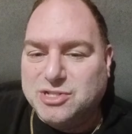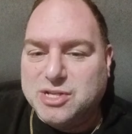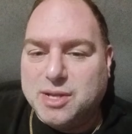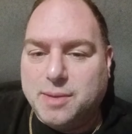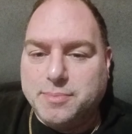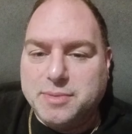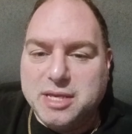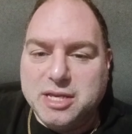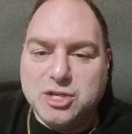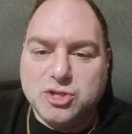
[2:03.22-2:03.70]

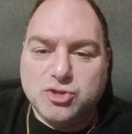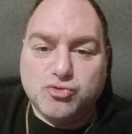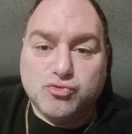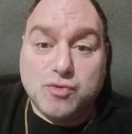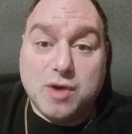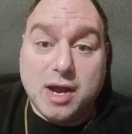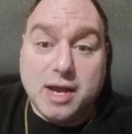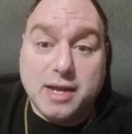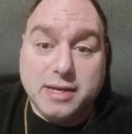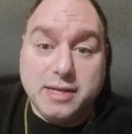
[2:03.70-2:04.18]
something is
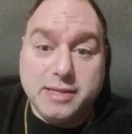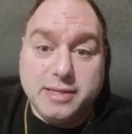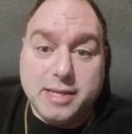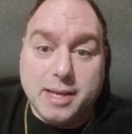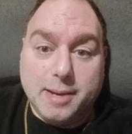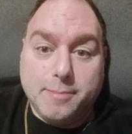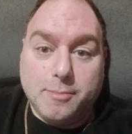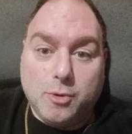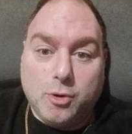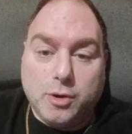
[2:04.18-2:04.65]
rotten in
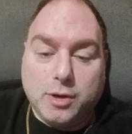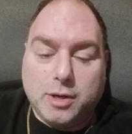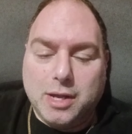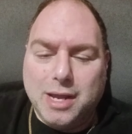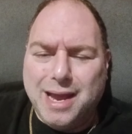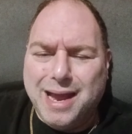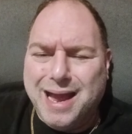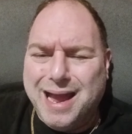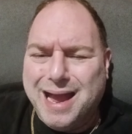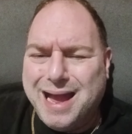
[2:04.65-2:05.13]

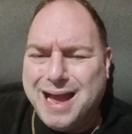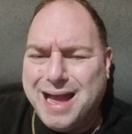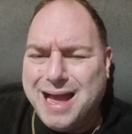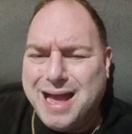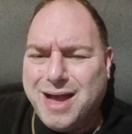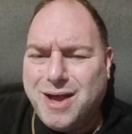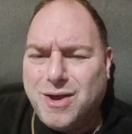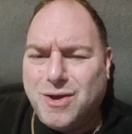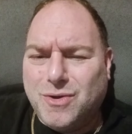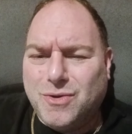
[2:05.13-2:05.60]
Denmark.
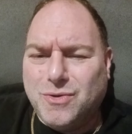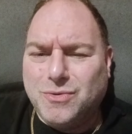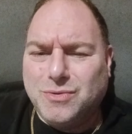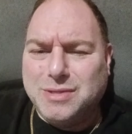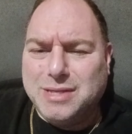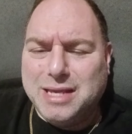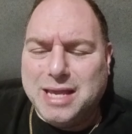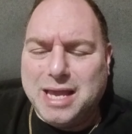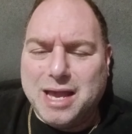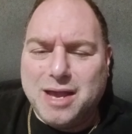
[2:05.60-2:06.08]
How
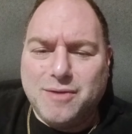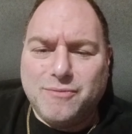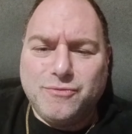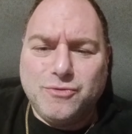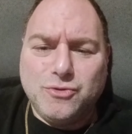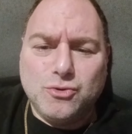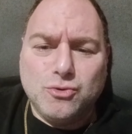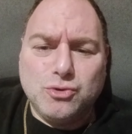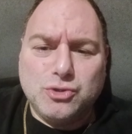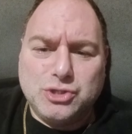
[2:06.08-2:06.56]
the
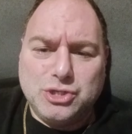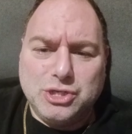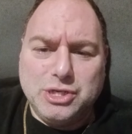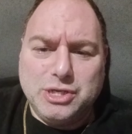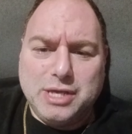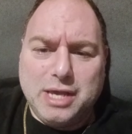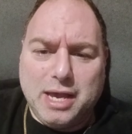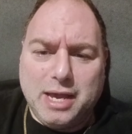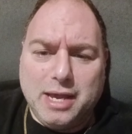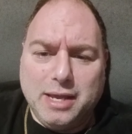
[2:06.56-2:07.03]

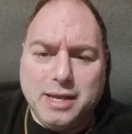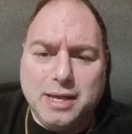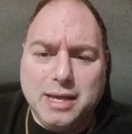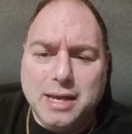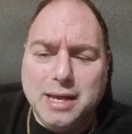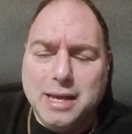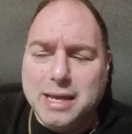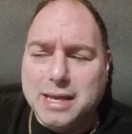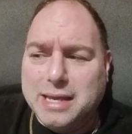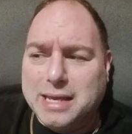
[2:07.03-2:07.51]
FUCK
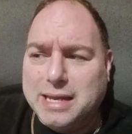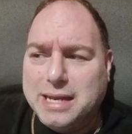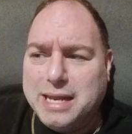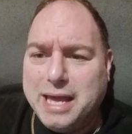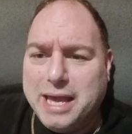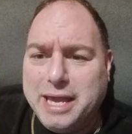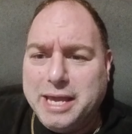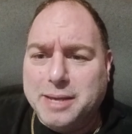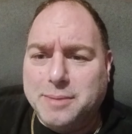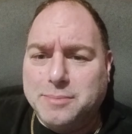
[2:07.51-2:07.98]
can
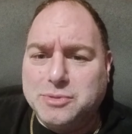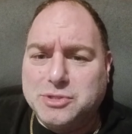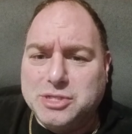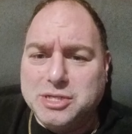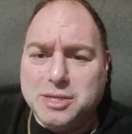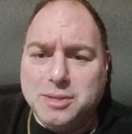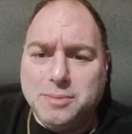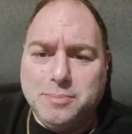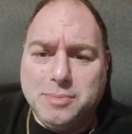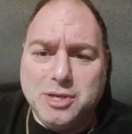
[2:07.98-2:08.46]

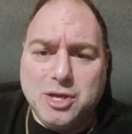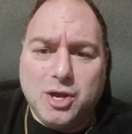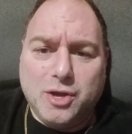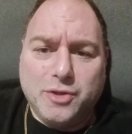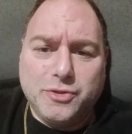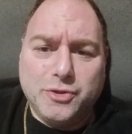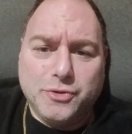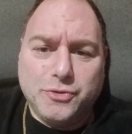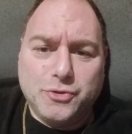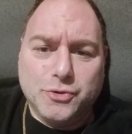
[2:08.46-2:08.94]
AMC be
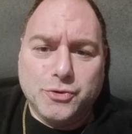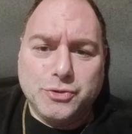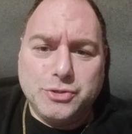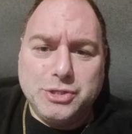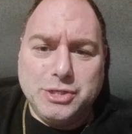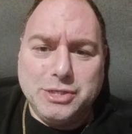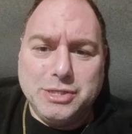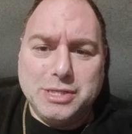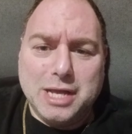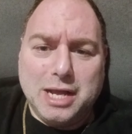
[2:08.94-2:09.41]
under
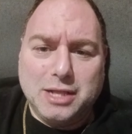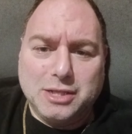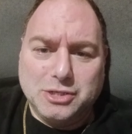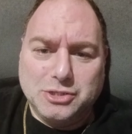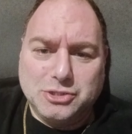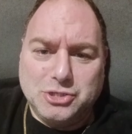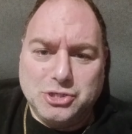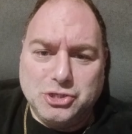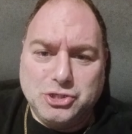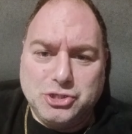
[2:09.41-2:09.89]

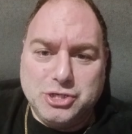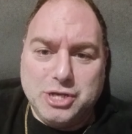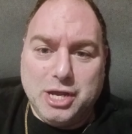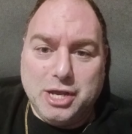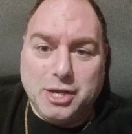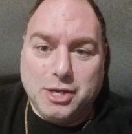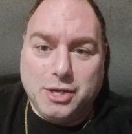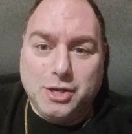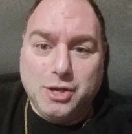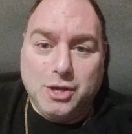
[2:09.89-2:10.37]
$13 a
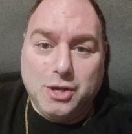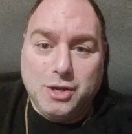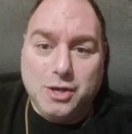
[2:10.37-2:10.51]
share?